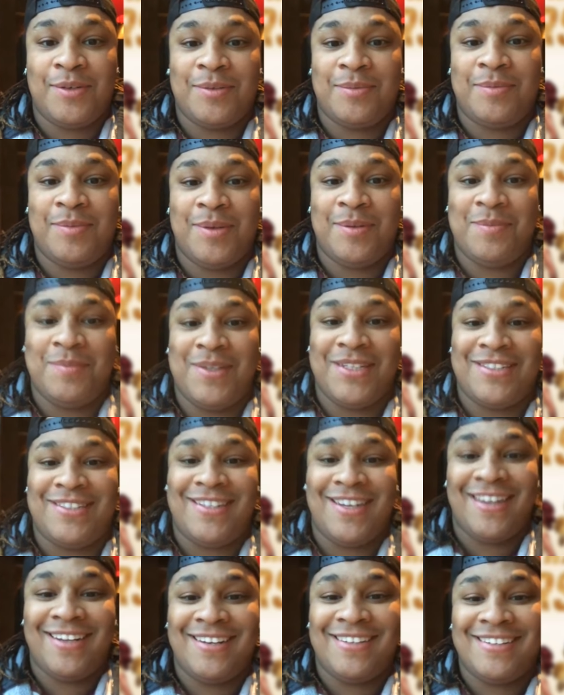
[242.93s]
What Miss
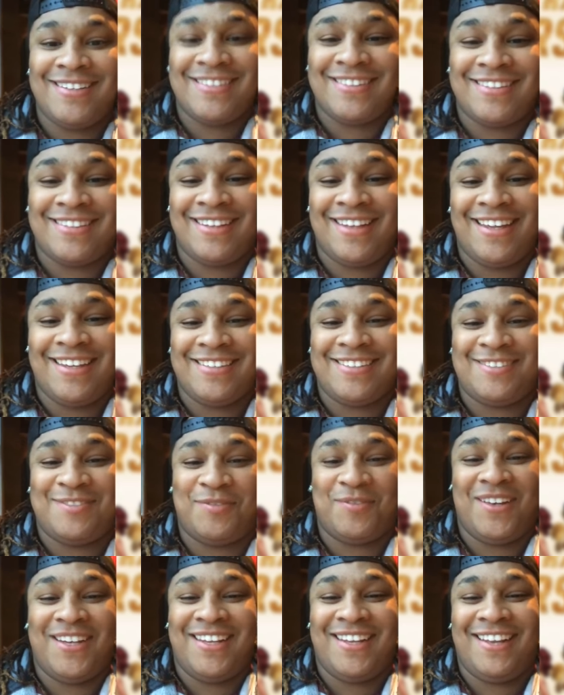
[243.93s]
the
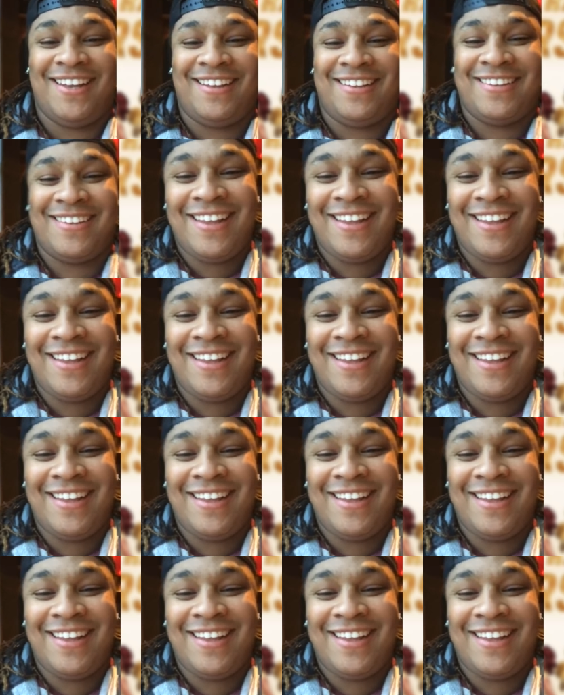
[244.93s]
last one.